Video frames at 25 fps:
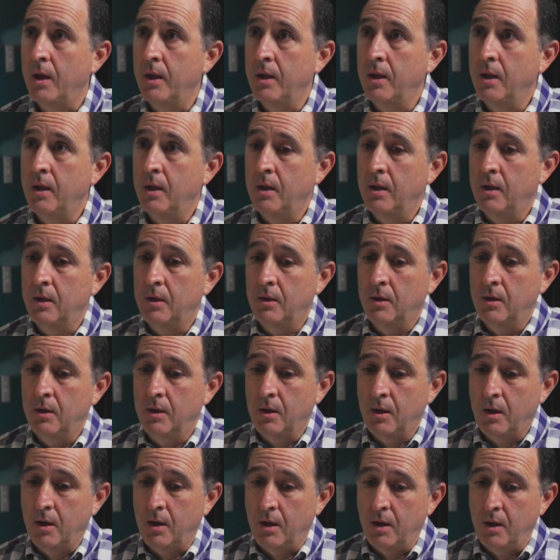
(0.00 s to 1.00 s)
in
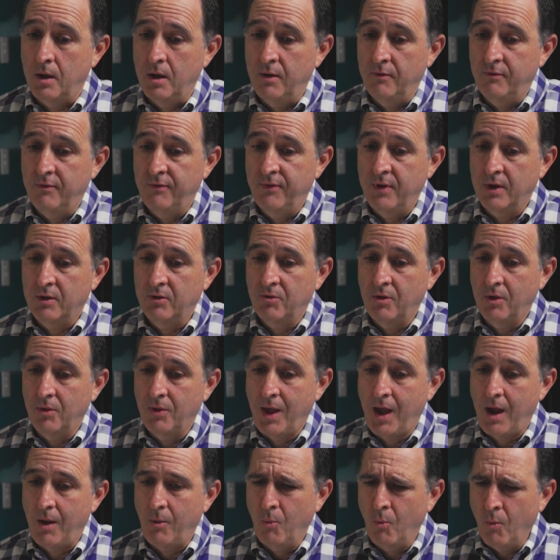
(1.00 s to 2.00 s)
fixing
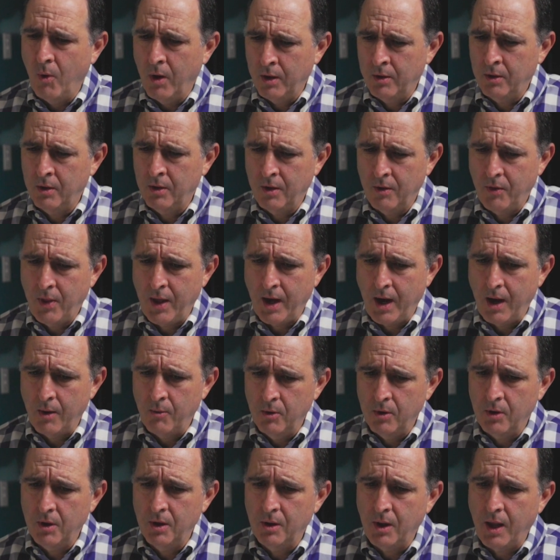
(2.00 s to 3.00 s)
that. One that I
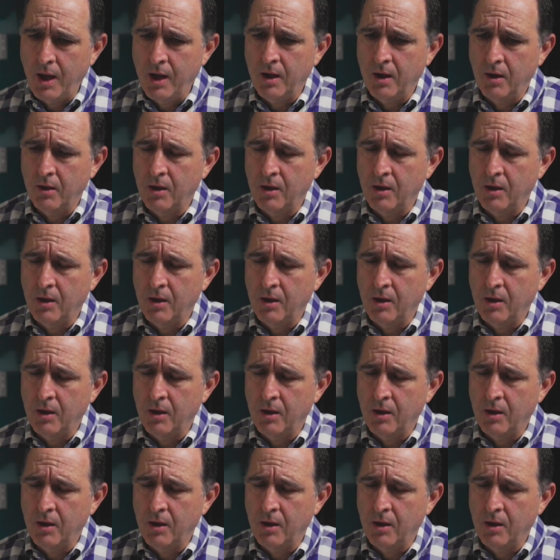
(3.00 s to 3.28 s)
really like, a